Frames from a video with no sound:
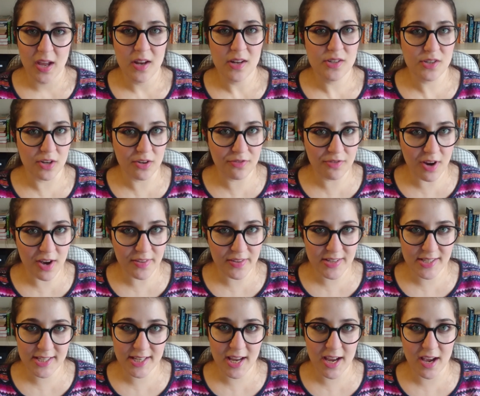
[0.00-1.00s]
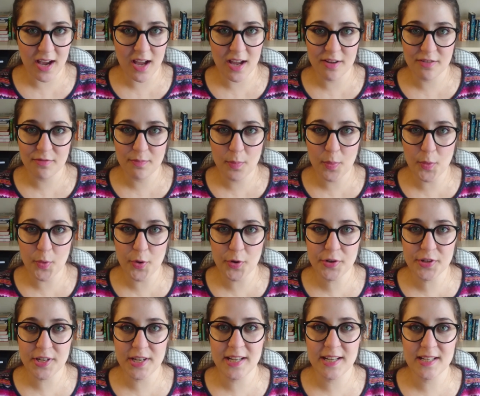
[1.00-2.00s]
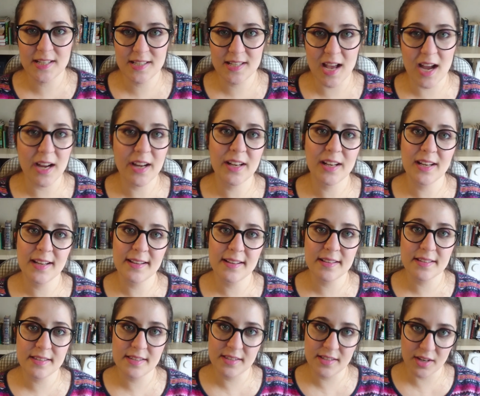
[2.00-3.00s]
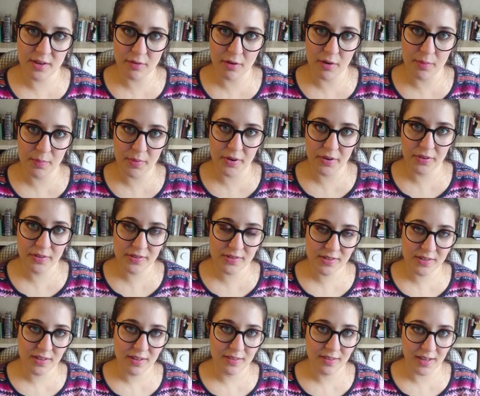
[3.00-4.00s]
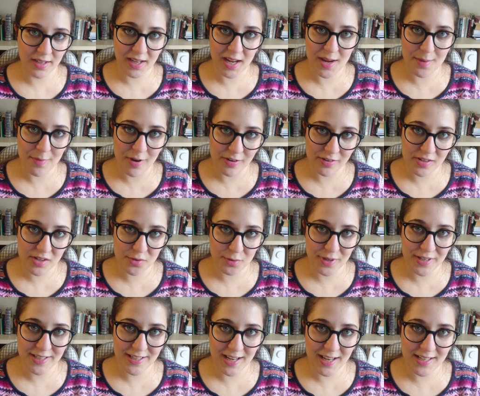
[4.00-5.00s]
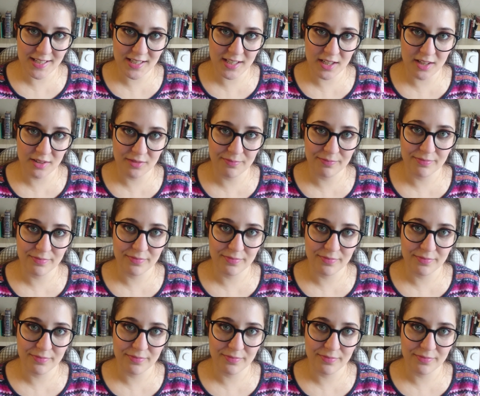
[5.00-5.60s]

So far this year, I have bought exactly zero books that came out in 2018.